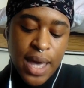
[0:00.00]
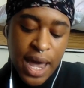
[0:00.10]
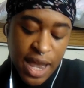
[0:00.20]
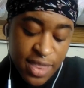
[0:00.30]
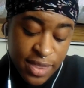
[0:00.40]

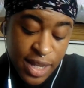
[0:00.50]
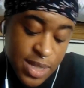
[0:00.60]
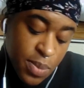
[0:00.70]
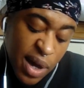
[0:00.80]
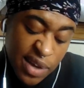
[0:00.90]
And I think
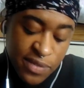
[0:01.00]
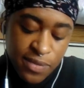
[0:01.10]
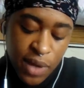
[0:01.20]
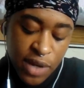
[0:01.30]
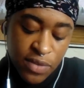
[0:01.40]
that's what
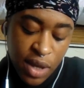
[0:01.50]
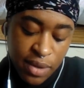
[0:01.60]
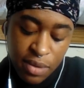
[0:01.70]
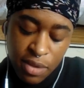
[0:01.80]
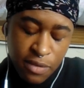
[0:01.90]
I've learned